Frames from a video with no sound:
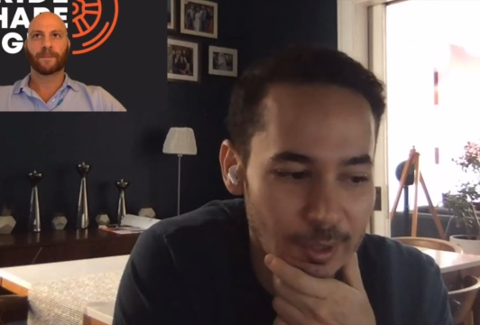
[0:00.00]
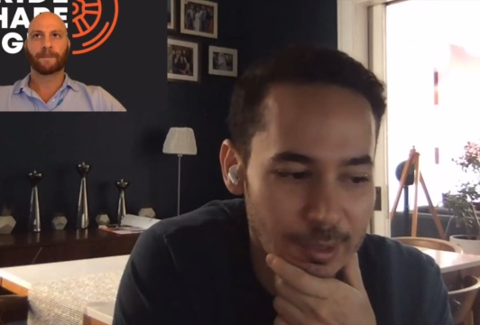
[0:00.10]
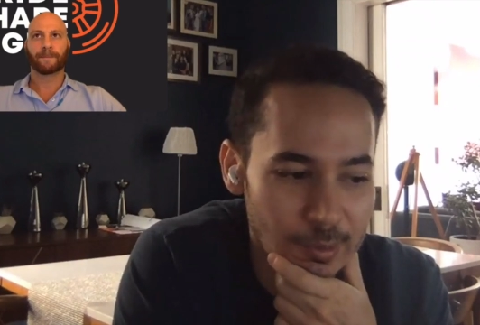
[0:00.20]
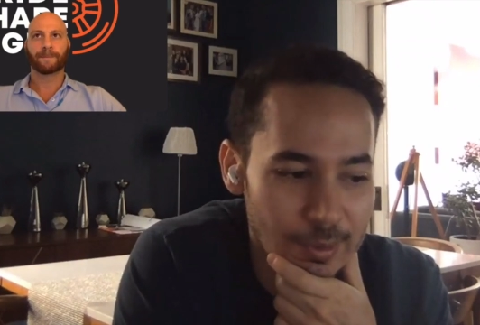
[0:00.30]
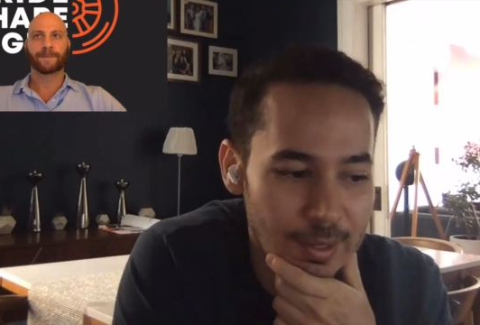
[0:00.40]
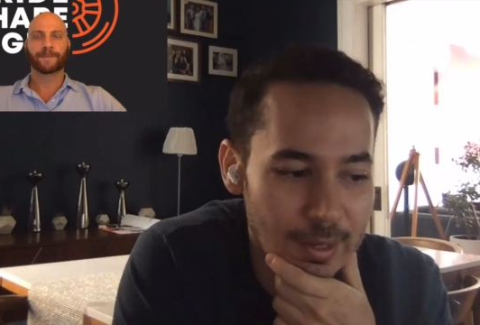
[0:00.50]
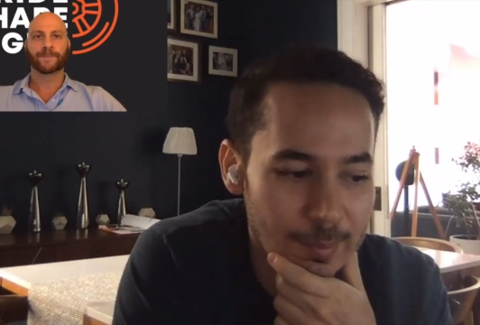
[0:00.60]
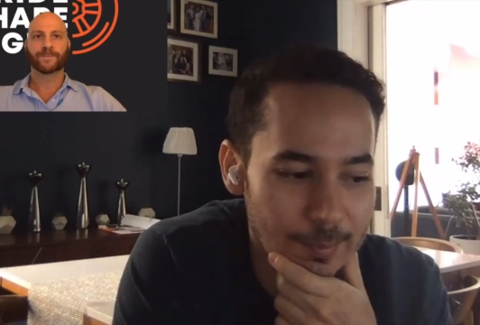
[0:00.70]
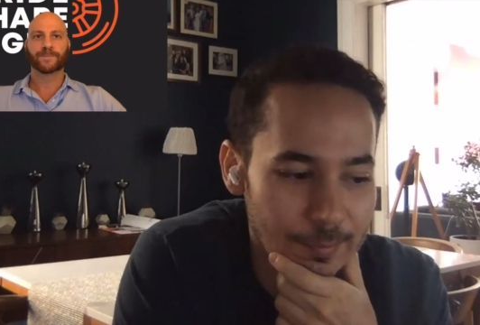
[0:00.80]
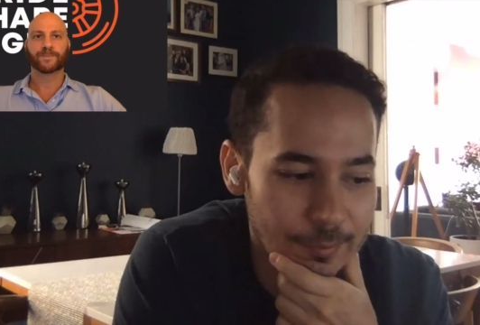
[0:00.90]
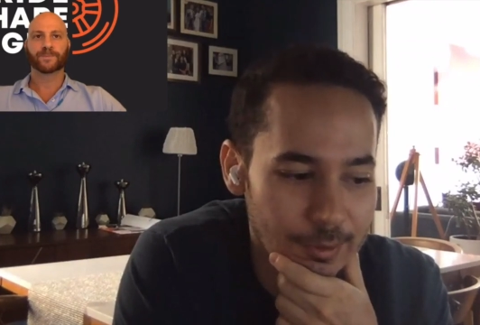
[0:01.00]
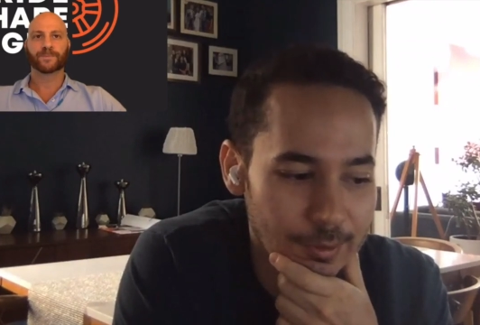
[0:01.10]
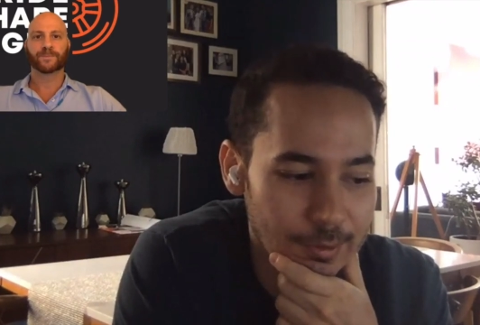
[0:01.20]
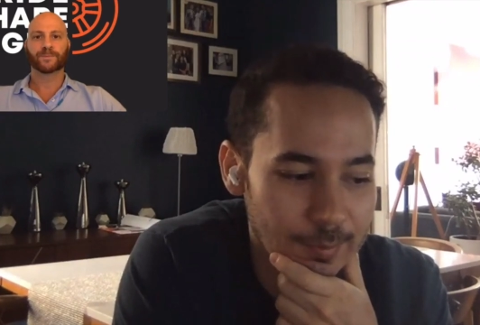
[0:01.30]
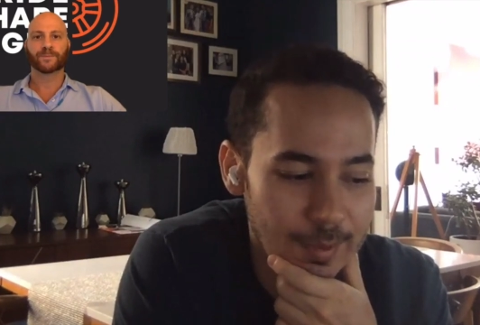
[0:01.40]
Speaker 1: working with them
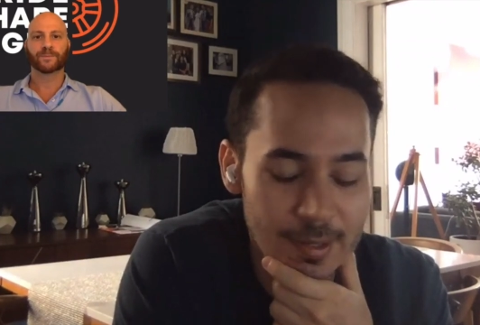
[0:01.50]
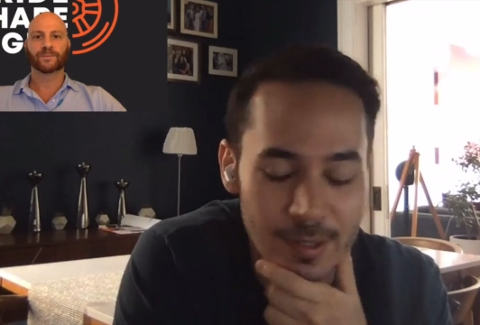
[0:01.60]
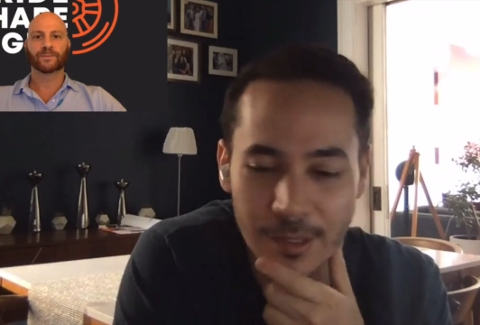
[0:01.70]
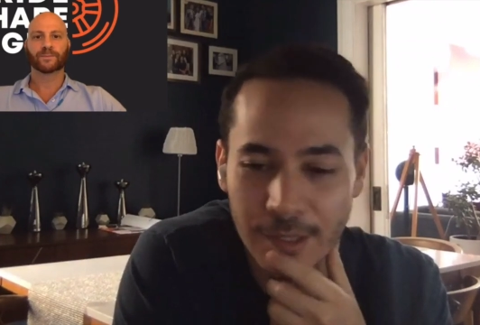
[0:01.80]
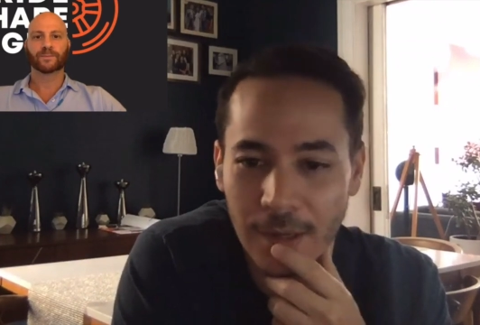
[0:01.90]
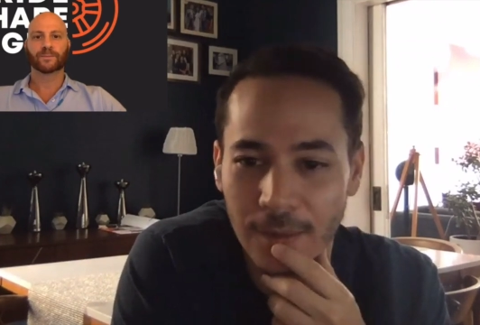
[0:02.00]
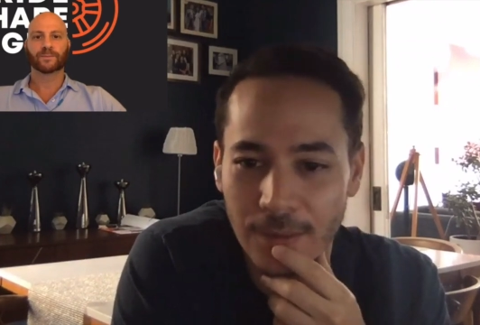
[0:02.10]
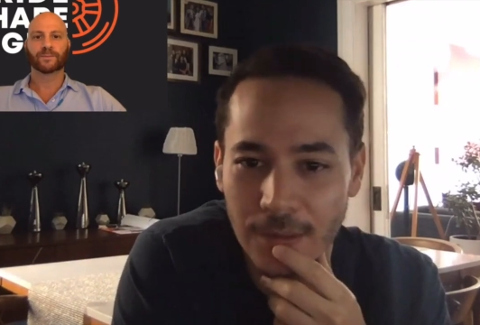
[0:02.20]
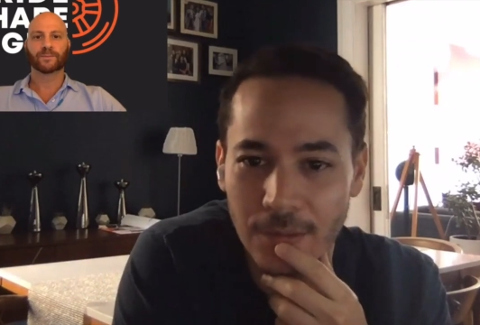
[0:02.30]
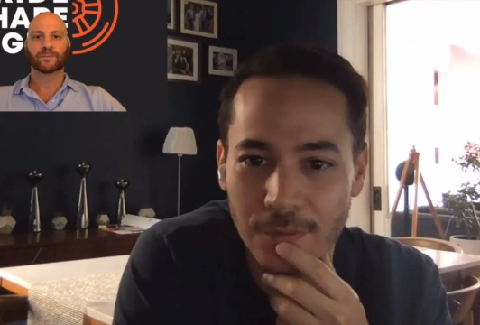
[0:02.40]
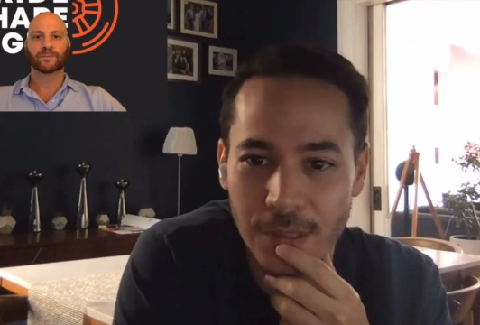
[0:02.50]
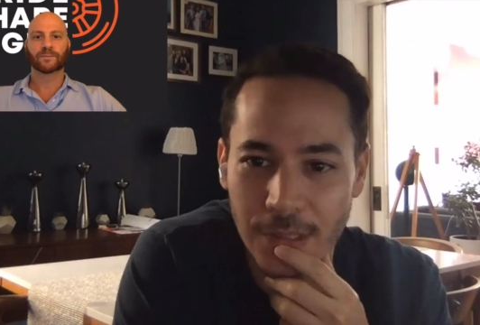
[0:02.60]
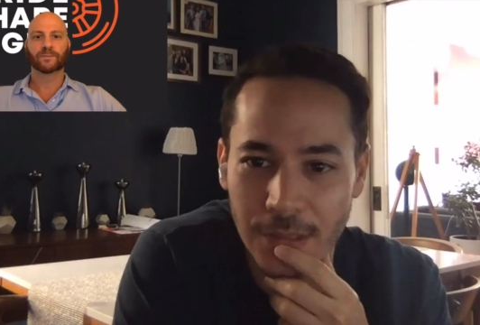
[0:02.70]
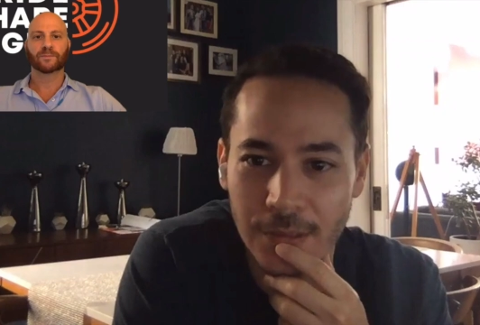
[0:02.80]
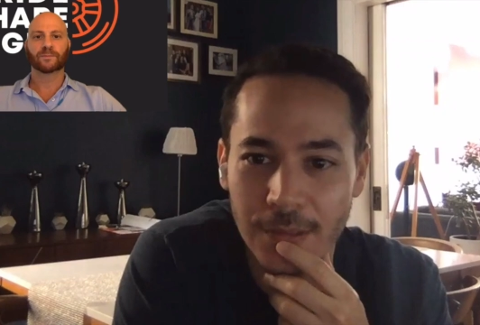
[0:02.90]
for about a year now, a little
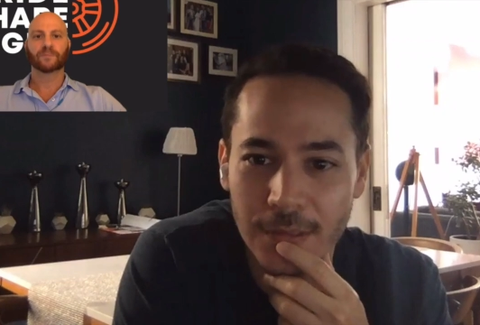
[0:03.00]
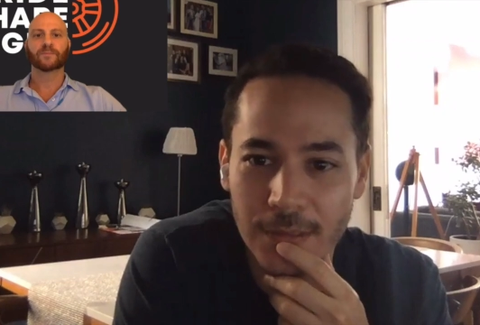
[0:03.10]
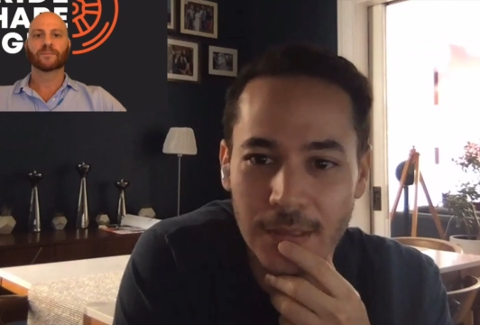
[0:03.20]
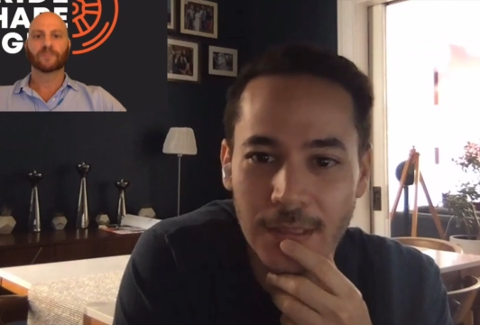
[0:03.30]
over a year,